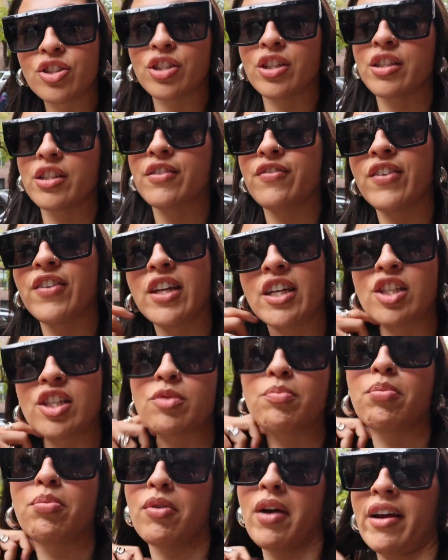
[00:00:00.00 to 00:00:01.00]
Just
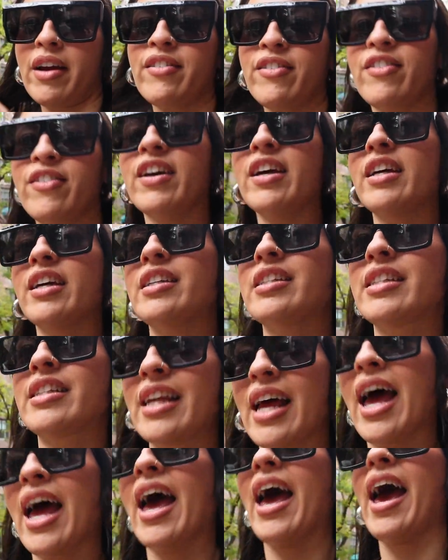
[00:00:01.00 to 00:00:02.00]
finished breakfast
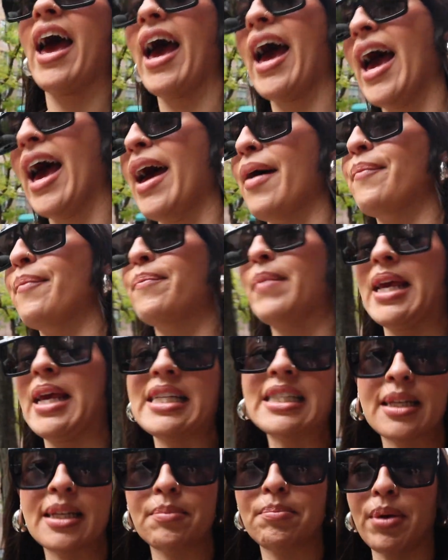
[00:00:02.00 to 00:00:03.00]
at
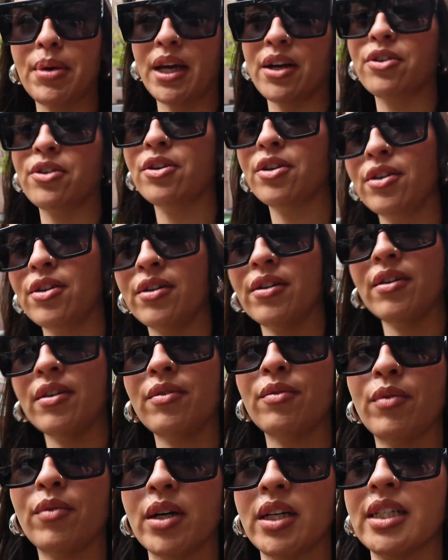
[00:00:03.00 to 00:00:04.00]
Maison Pickle.
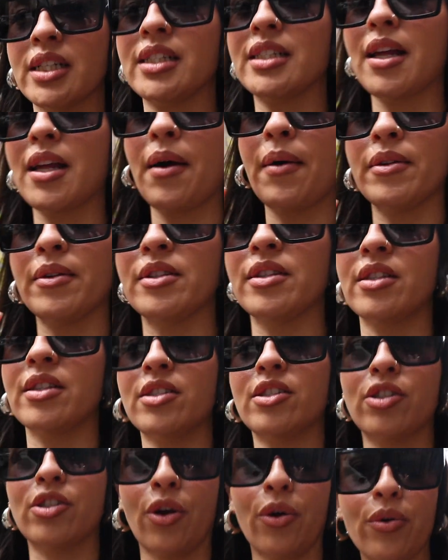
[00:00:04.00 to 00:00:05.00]
Was
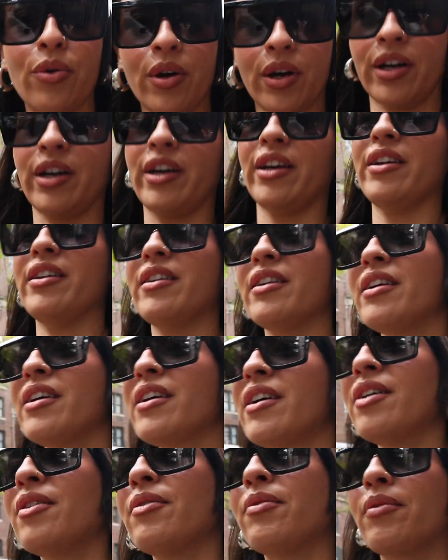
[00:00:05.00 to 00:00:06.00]
so good.
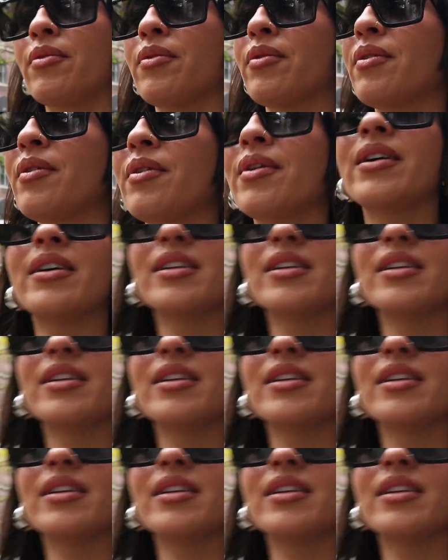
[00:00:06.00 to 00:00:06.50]
10 out of 10.